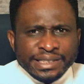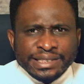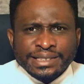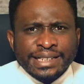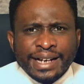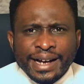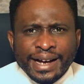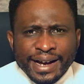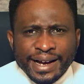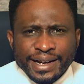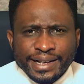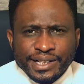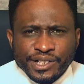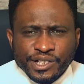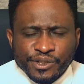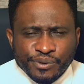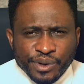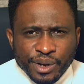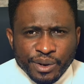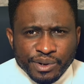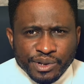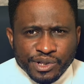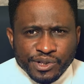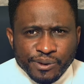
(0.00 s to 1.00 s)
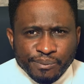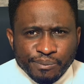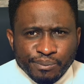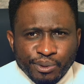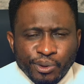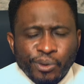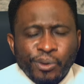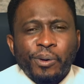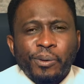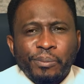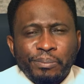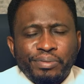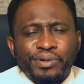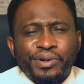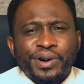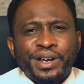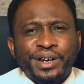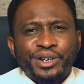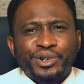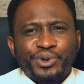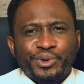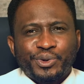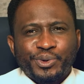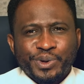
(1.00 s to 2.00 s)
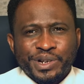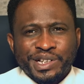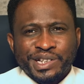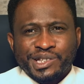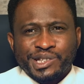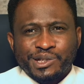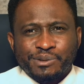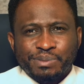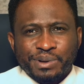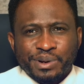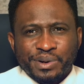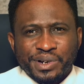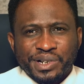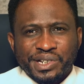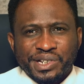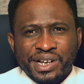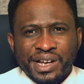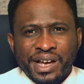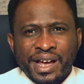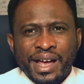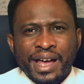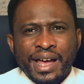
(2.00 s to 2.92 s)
the hack is very simple. Pray in the Holy Spirit.